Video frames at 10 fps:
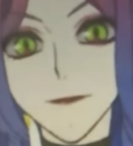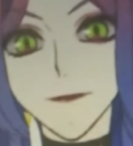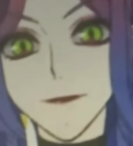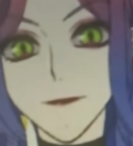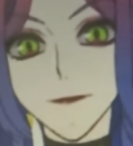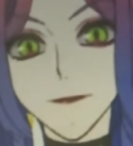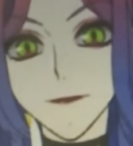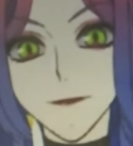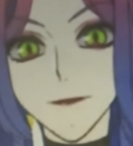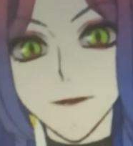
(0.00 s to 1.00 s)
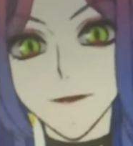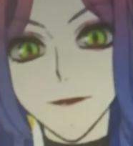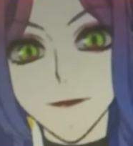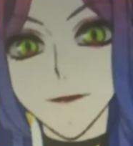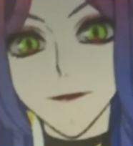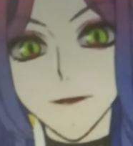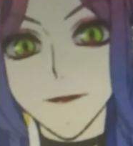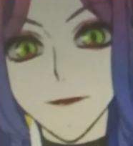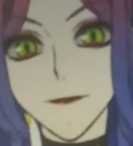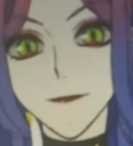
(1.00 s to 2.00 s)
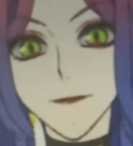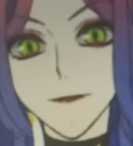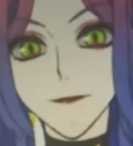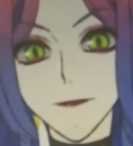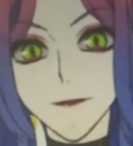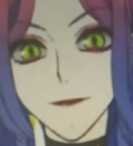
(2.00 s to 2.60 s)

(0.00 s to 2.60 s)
underneath to get a similar